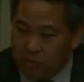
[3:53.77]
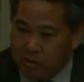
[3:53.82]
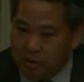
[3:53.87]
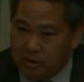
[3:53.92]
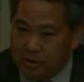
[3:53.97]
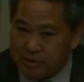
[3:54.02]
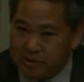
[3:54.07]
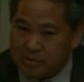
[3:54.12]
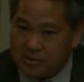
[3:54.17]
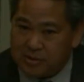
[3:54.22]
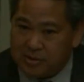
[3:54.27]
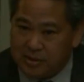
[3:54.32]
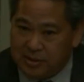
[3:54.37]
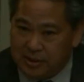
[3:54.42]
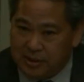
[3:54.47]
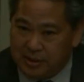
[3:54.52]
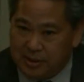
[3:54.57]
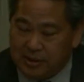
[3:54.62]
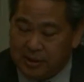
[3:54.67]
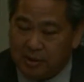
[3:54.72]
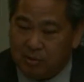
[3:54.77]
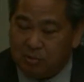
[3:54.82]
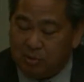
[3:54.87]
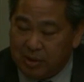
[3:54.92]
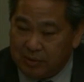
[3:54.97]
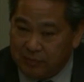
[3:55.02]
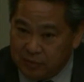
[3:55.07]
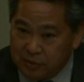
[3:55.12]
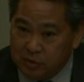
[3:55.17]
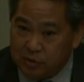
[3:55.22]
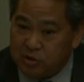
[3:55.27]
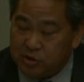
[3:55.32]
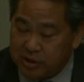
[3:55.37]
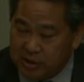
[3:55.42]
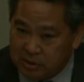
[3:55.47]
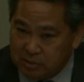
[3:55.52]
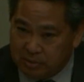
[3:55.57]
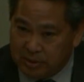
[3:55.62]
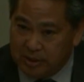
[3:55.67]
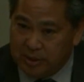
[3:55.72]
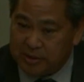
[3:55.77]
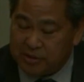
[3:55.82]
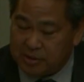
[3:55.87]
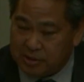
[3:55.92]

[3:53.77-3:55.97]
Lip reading: was the revenue generated